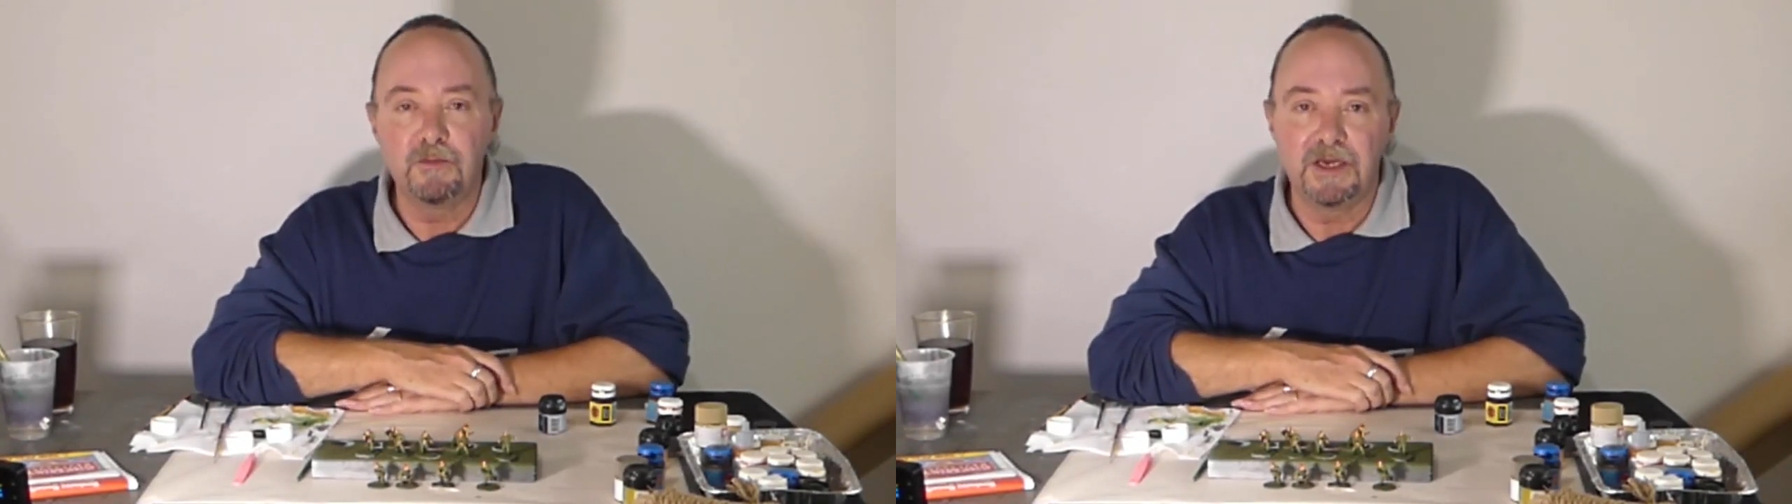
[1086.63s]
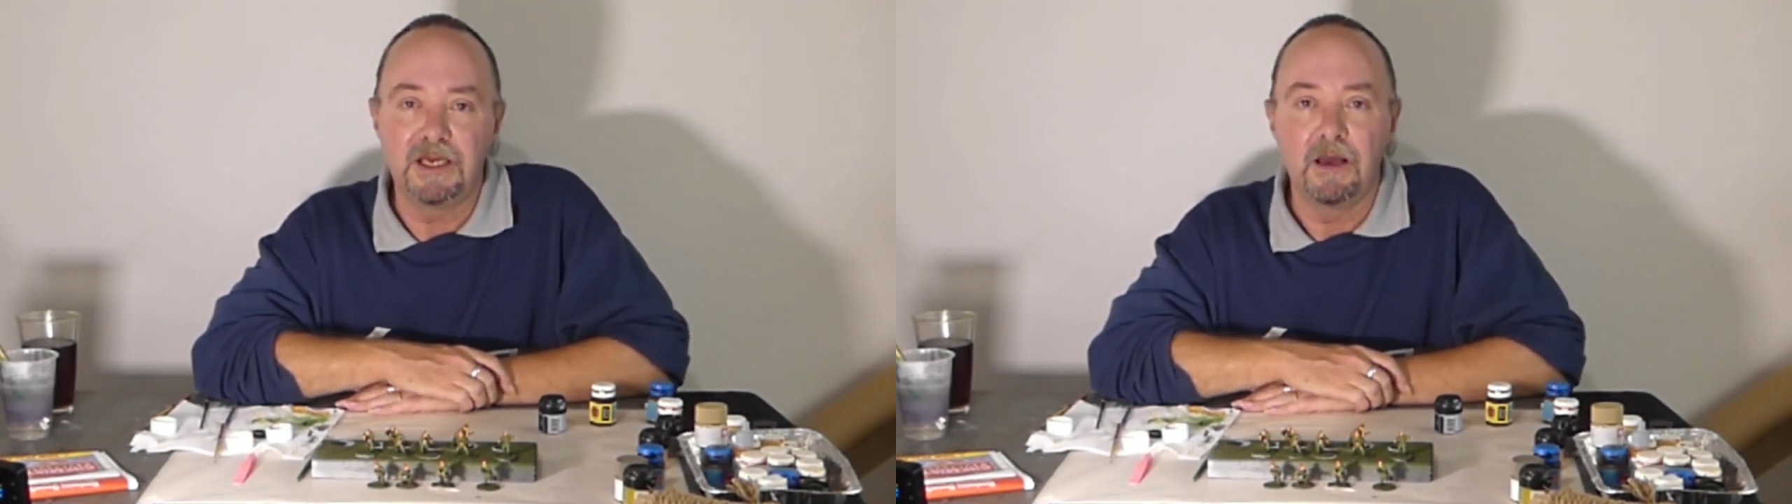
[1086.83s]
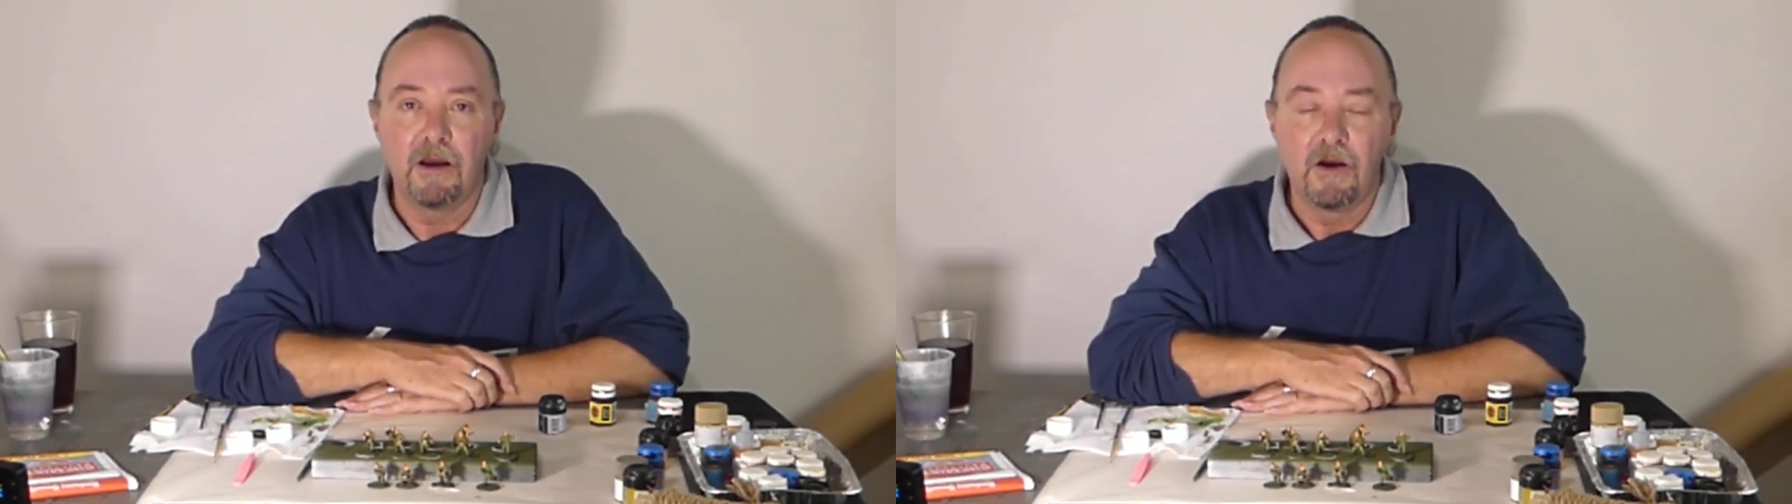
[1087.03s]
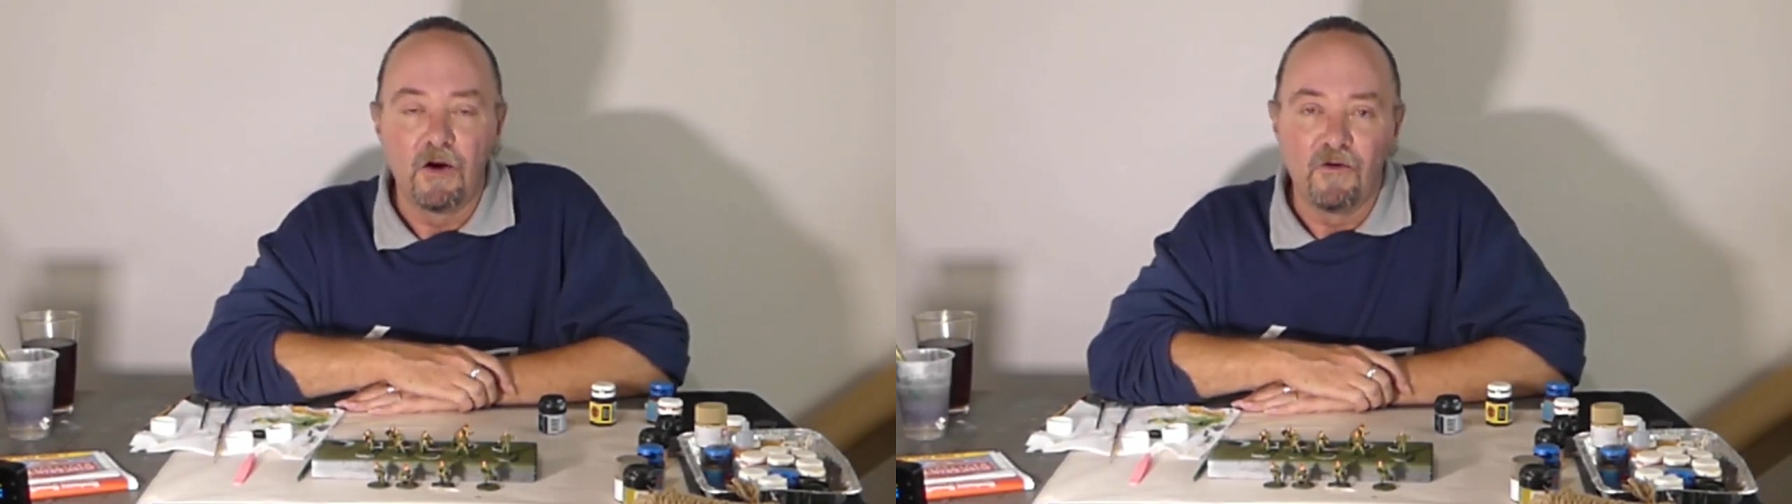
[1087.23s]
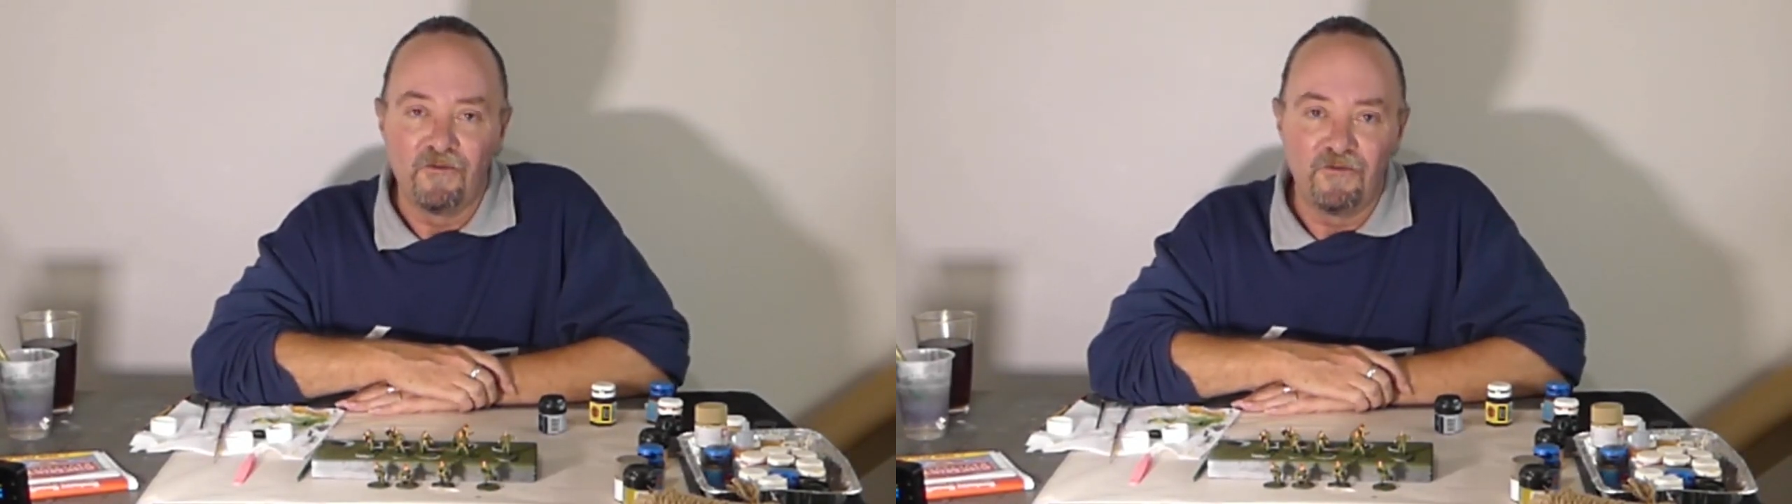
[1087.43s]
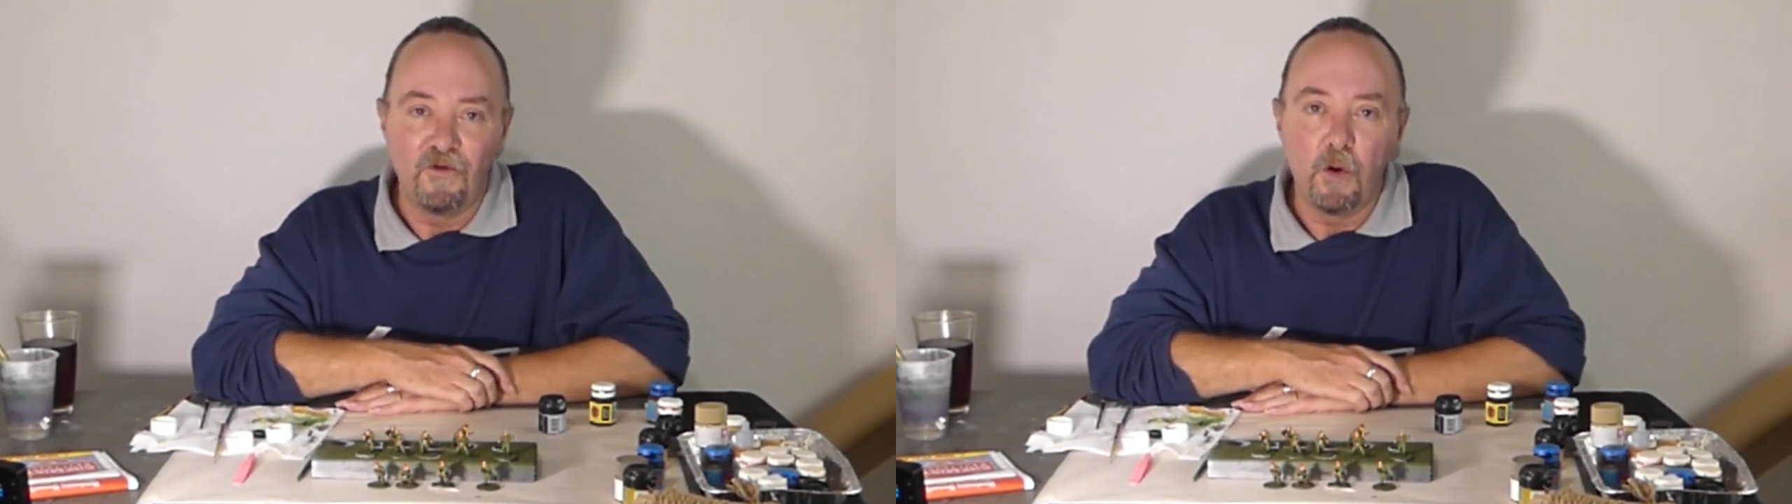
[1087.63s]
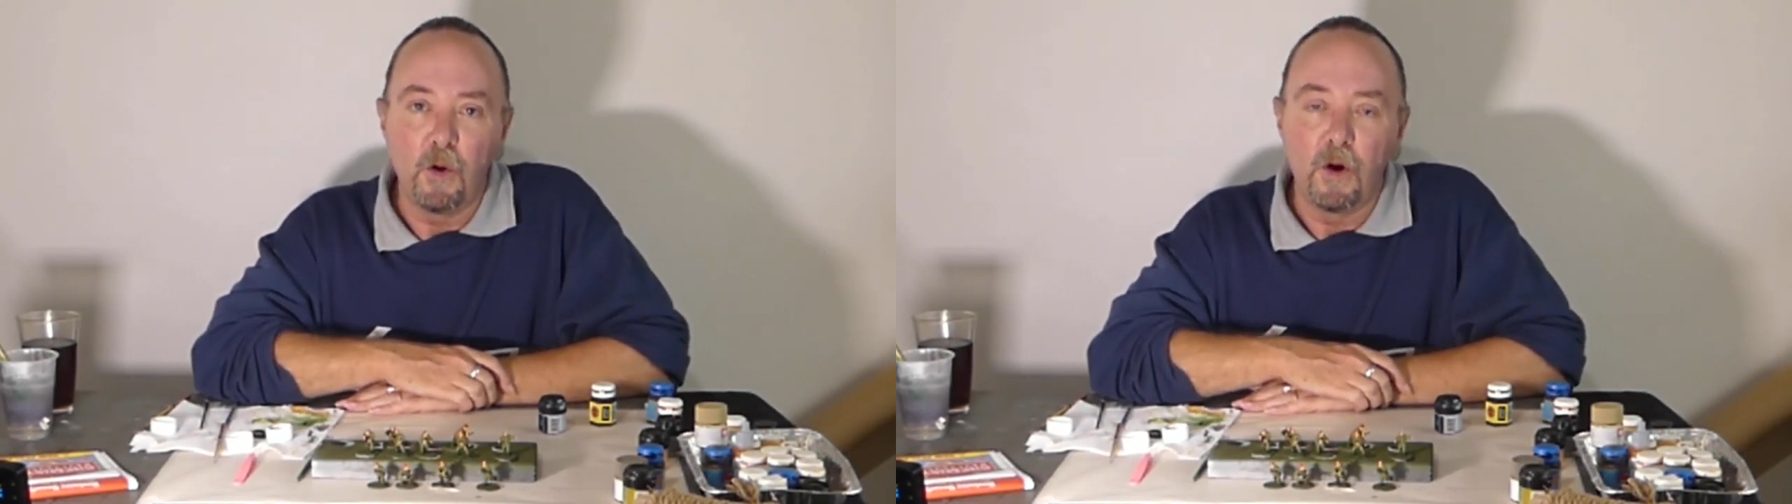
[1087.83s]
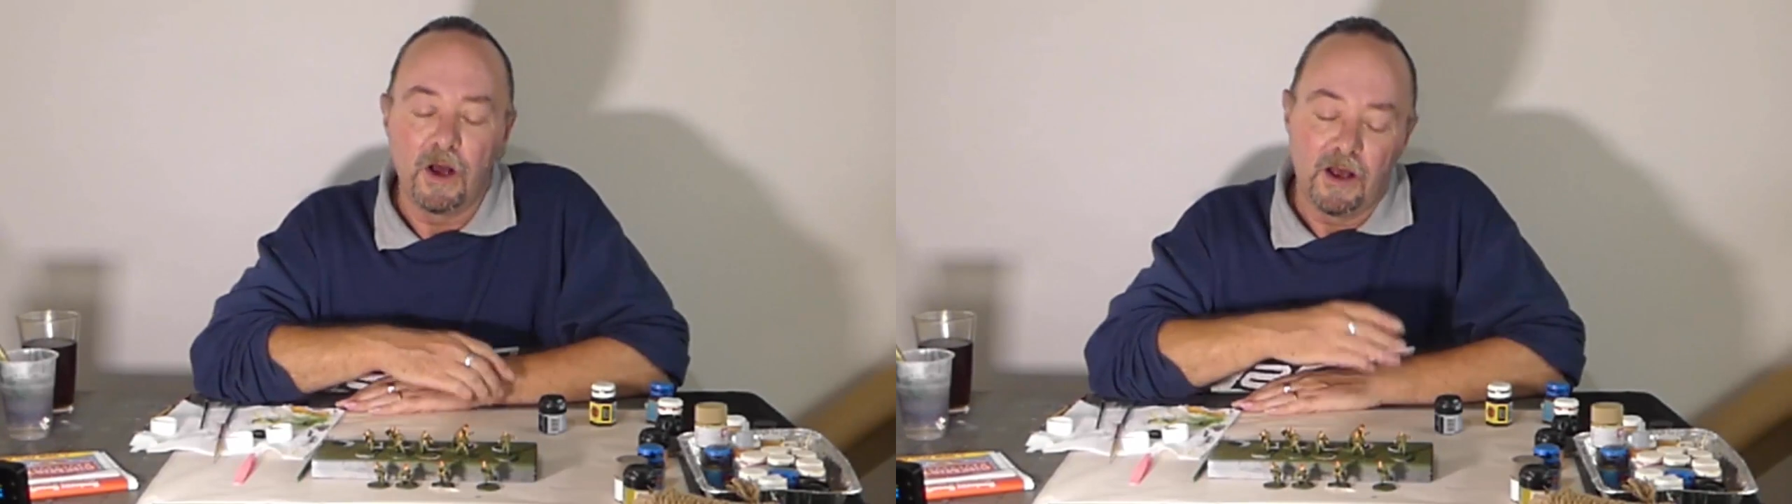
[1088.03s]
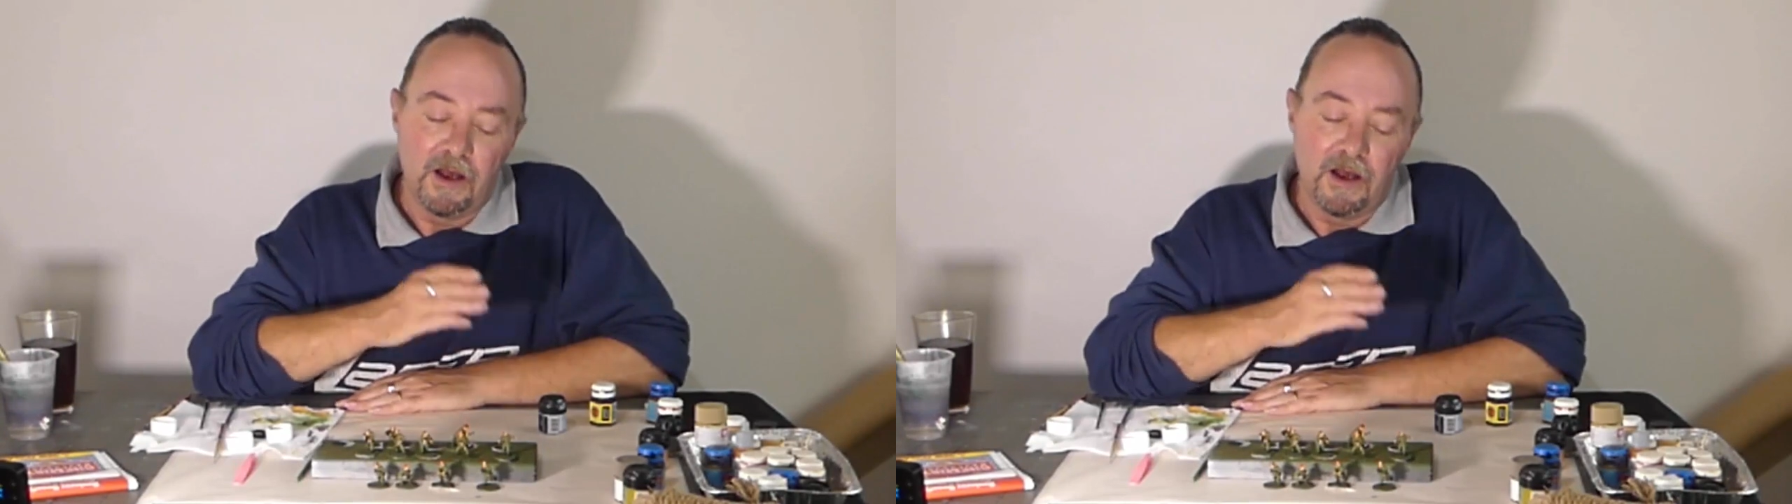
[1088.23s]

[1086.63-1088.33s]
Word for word: me for